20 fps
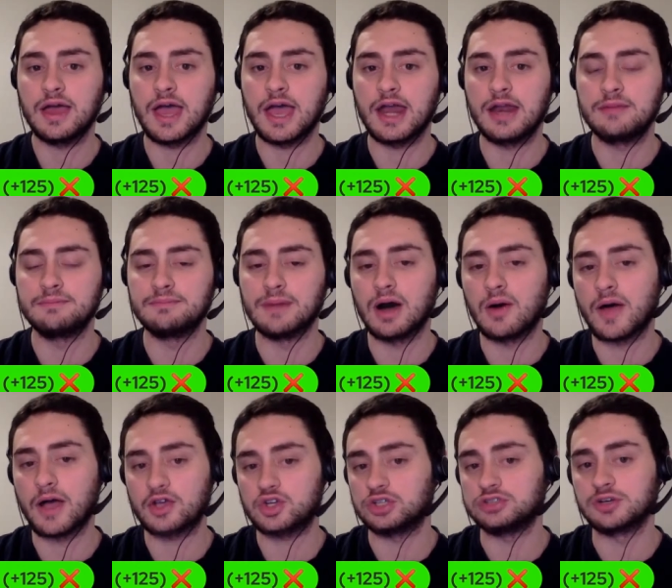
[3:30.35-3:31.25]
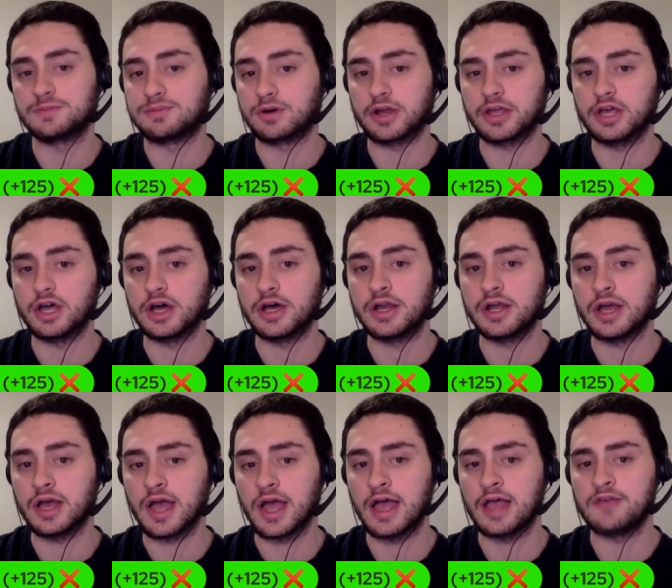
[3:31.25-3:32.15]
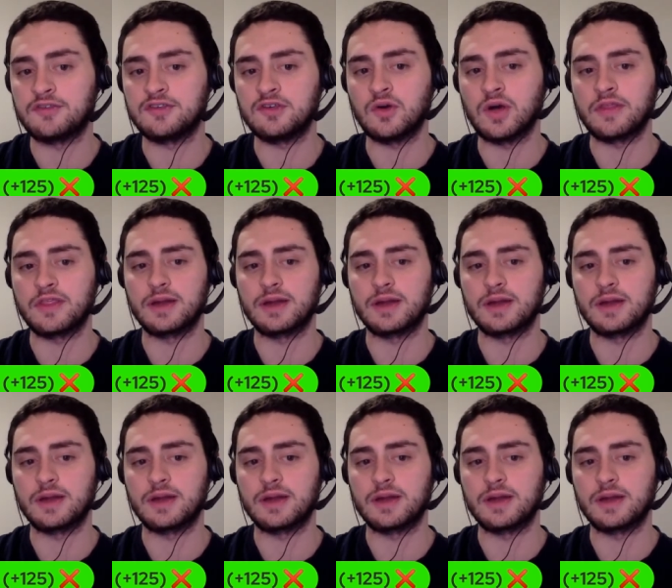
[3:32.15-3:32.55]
And Mo actually looked pretty good, as you